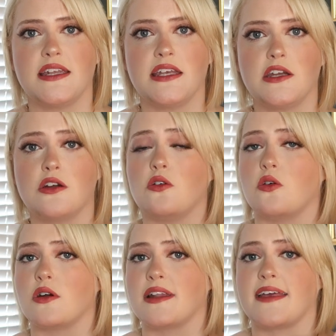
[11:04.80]
in here
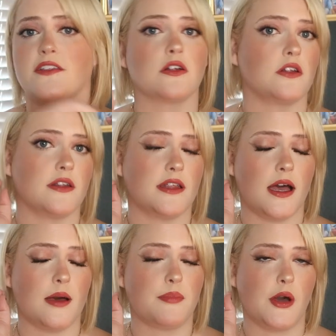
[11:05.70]
or like their
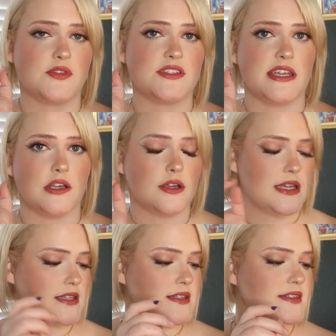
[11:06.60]
um, post
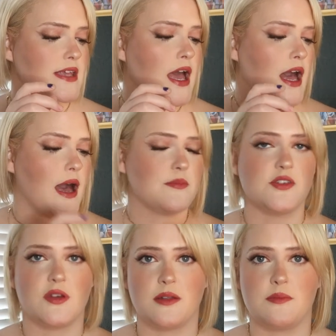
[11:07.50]
earrings. Um,
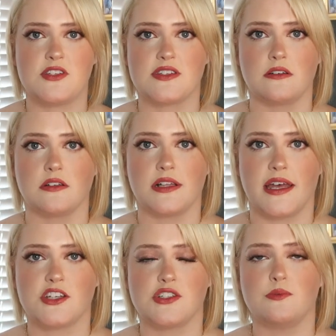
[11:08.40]
so it could be just a little
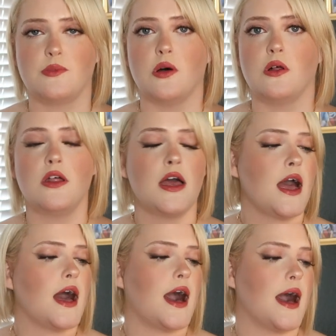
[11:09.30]
collection bowl.
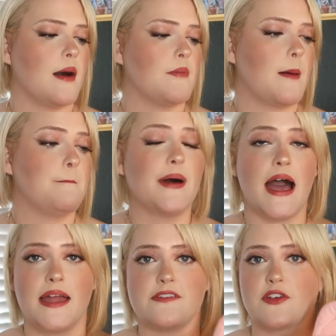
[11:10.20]
Um,
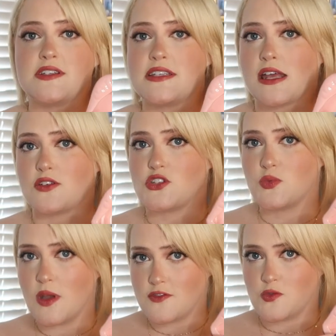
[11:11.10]
but for the Taylor
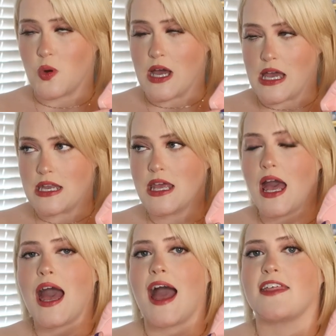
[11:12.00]
Swift one,
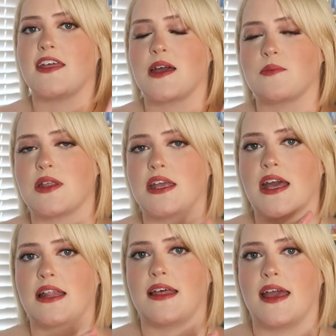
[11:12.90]
I think I'm gonna
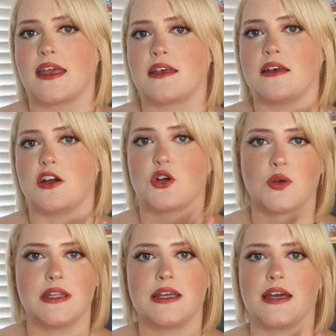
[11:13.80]
get like
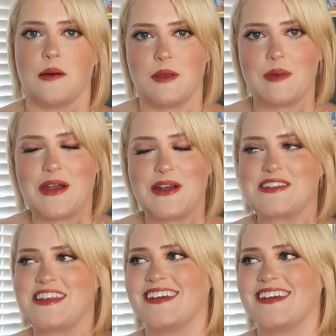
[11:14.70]
acrylic gummy bears